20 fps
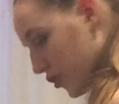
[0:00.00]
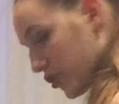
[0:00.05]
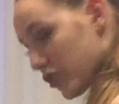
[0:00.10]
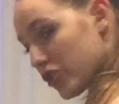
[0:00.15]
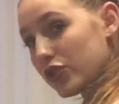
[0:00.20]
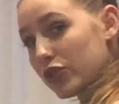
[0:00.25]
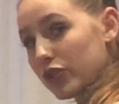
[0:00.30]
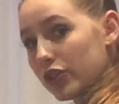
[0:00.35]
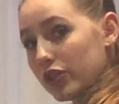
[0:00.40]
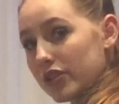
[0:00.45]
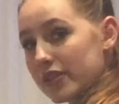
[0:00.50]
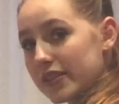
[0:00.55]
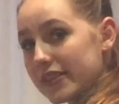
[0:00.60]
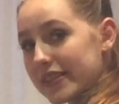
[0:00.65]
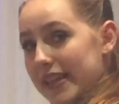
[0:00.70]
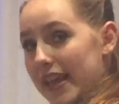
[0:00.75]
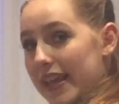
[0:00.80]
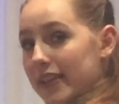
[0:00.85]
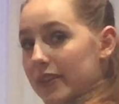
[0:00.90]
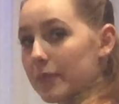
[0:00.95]
want to
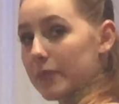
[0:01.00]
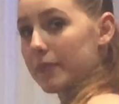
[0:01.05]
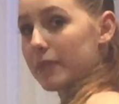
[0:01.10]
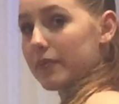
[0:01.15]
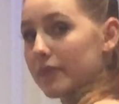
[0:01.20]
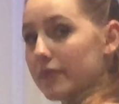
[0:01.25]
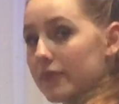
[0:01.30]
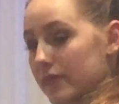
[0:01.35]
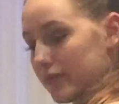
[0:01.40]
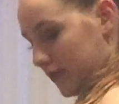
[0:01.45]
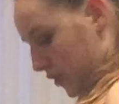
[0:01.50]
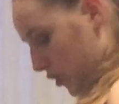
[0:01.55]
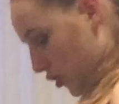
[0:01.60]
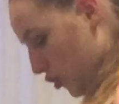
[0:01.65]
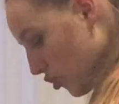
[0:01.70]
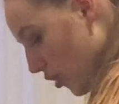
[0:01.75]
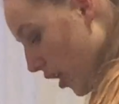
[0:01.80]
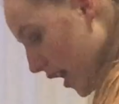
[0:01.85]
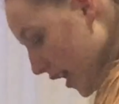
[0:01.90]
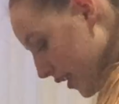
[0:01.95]
send
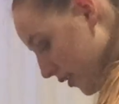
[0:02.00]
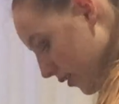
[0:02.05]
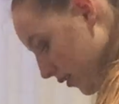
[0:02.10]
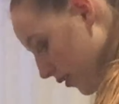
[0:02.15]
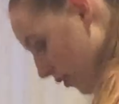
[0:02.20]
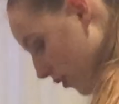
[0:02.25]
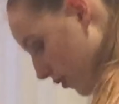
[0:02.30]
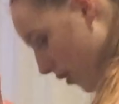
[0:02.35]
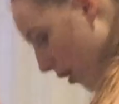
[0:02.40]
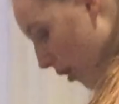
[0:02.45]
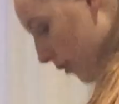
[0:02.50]
Straight